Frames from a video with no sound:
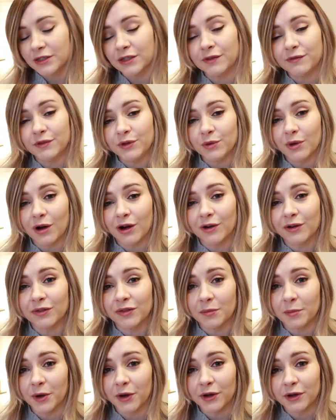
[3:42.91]
If you are in
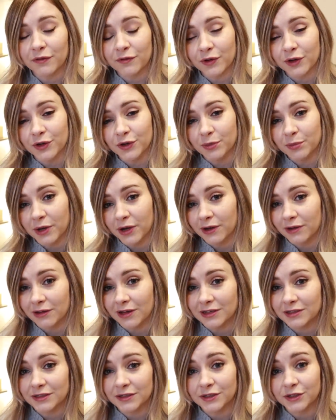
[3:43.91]
the market for a new pair of
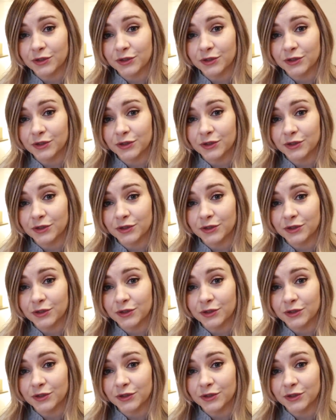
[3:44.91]
glasses,